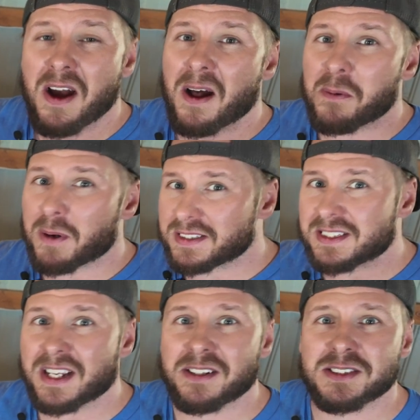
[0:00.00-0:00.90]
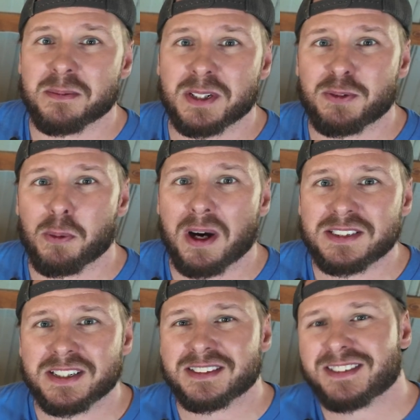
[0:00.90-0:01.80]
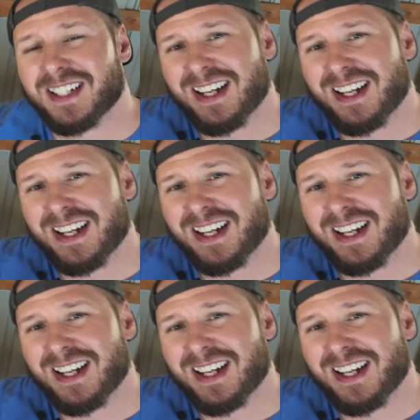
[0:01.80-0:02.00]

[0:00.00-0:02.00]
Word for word: Otherwise, thank you so much for watching.